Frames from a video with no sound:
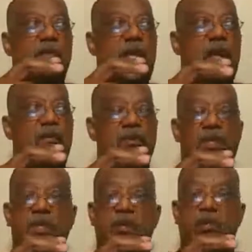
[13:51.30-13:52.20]

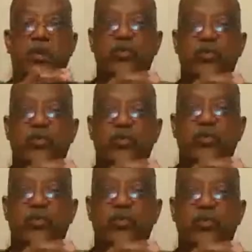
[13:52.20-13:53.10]
letters in the original
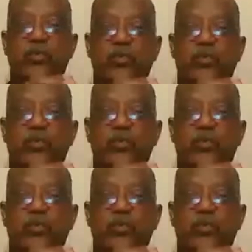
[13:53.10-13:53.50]
text